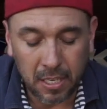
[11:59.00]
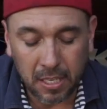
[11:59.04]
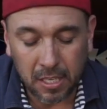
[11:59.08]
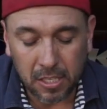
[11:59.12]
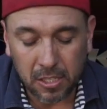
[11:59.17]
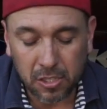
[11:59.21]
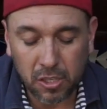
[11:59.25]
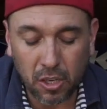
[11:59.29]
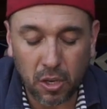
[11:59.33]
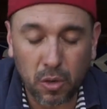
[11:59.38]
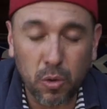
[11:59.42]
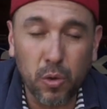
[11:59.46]

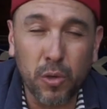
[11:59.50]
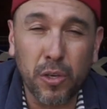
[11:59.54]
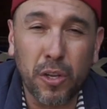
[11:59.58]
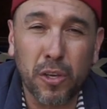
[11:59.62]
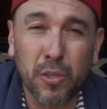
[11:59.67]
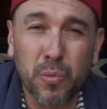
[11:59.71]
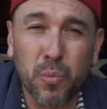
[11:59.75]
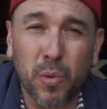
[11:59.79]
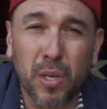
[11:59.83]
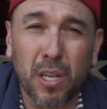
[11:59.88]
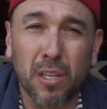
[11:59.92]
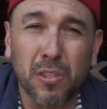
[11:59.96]
So who
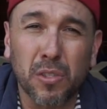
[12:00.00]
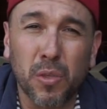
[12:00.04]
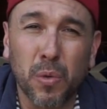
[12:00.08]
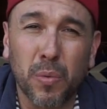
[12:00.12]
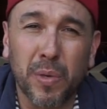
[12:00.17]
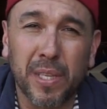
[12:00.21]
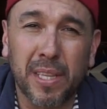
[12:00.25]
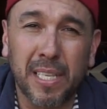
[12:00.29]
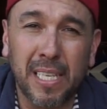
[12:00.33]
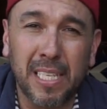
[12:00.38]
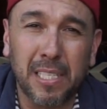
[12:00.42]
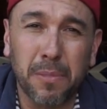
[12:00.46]
knows what I'll do
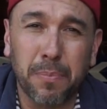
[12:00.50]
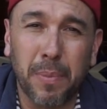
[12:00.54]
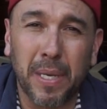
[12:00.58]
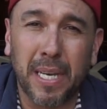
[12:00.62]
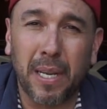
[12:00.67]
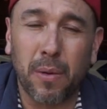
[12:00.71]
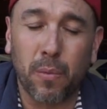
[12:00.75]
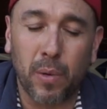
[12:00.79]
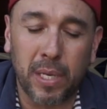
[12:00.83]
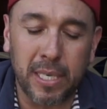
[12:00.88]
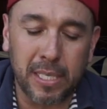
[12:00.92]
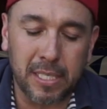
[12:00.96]
with these, but
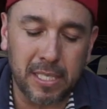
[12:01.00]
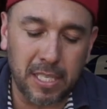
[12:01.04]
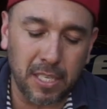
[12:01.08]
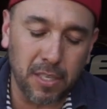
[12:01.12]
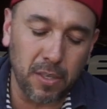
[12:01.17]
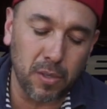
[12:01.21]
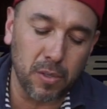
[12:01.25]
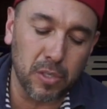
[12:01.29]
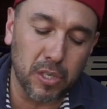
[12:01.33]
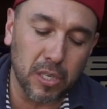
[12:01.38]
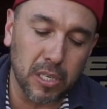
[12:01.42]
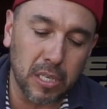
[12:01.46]
I wanted
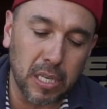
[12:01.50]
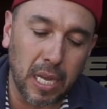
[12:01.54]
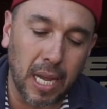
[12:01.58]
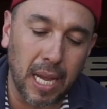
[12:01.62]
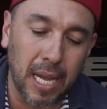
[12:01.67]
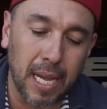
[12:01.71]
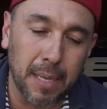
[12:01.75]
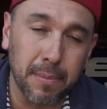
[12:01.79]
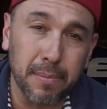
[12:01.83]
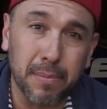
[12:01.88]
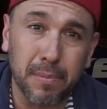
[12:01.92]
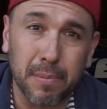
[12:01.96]
to
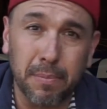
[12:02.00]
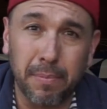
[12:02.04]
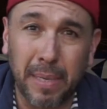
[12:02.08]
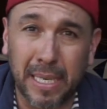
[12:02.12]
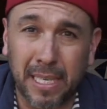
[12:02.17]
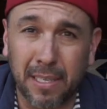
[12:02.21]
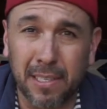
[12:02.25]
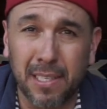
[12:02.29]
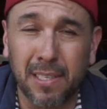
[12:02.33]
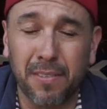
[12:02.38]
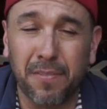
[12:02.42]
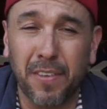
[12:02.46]
make
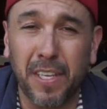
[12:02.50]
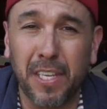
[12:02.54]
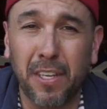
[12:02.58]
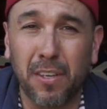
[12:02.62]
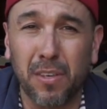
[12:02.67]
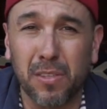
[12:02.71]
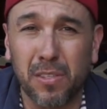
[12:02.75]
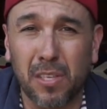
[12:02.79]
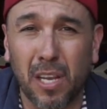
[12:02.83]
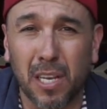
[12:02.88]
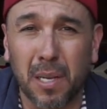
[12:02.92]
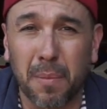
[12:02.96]
this
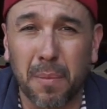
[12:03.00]
video, talk